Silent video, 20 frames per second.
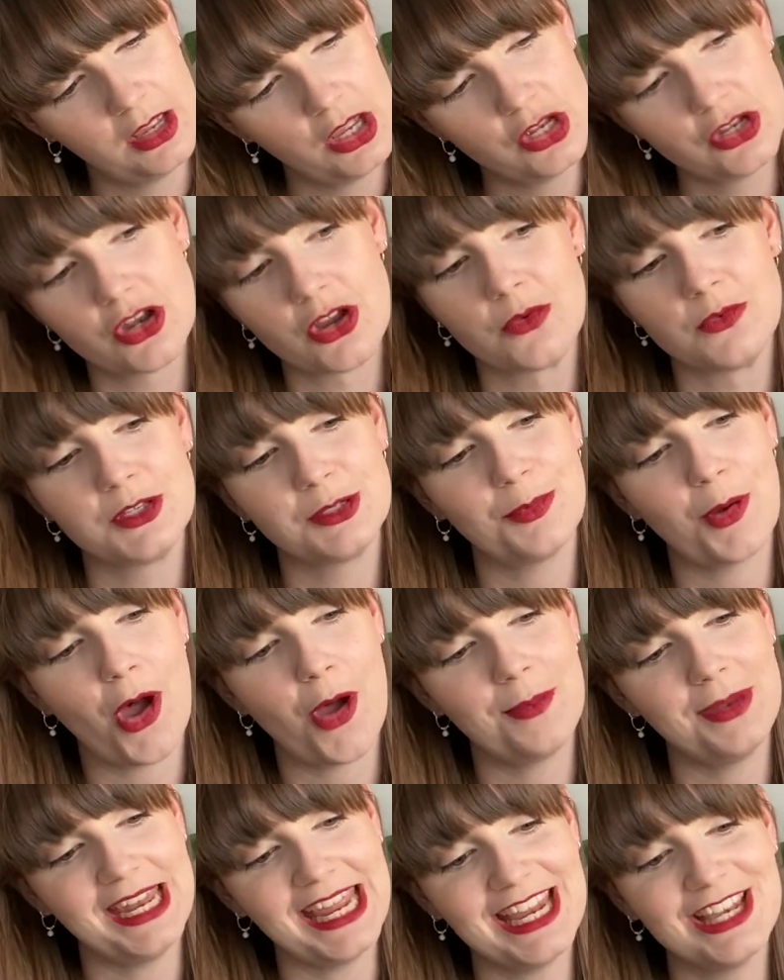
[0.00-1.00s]
No,
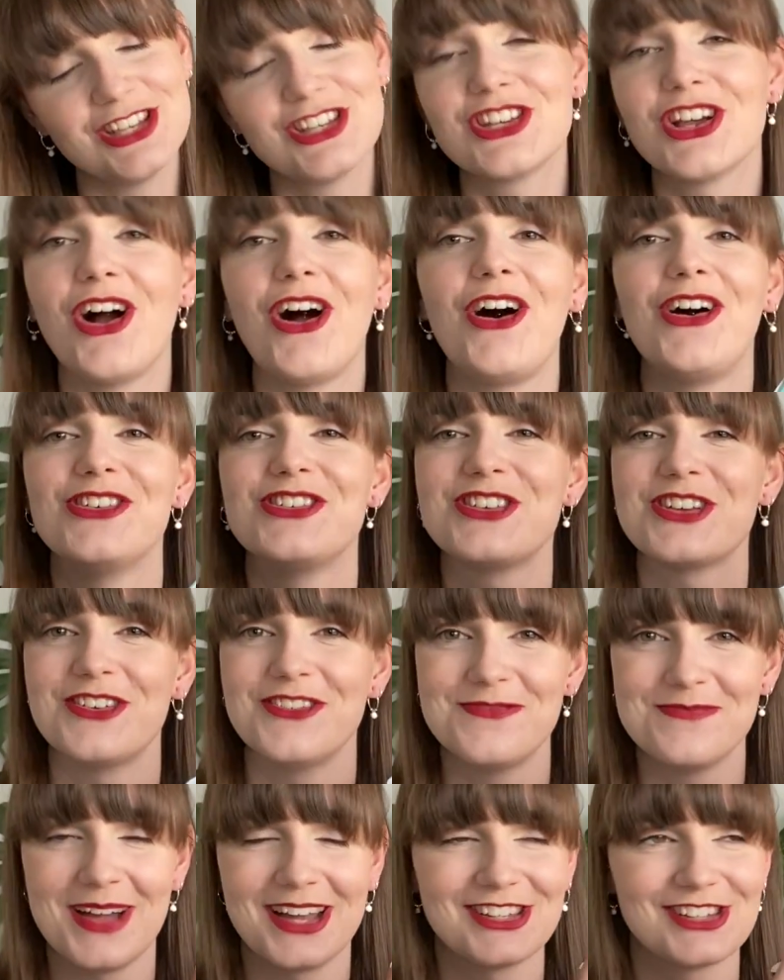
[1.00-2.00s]
Department in Charge
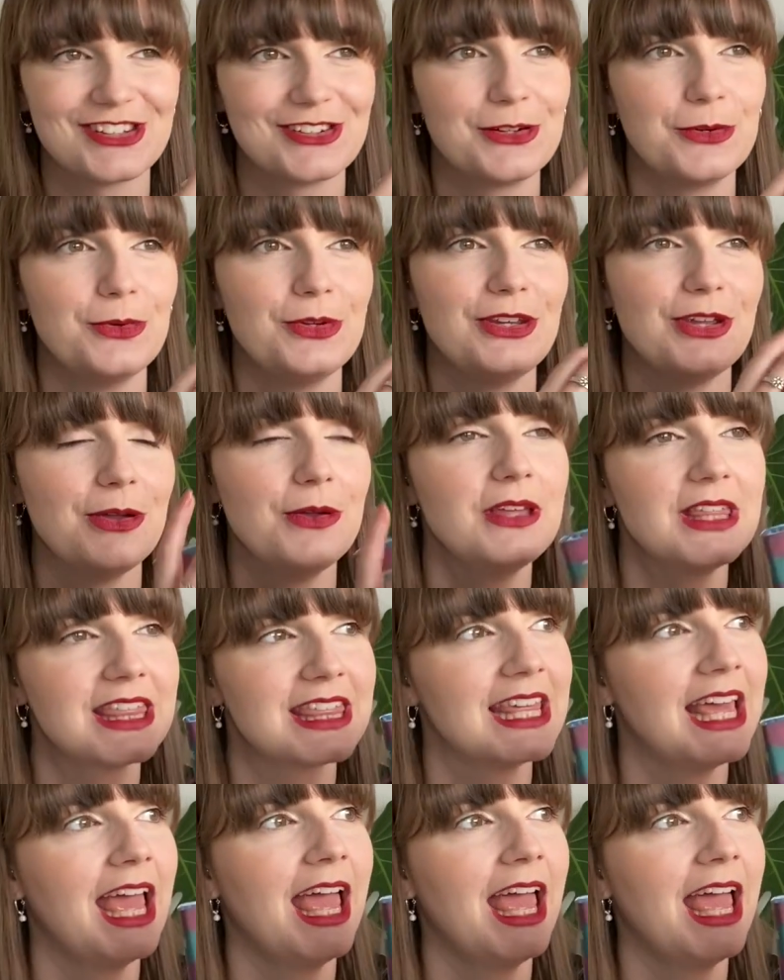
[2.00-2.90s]
of Magical Youth.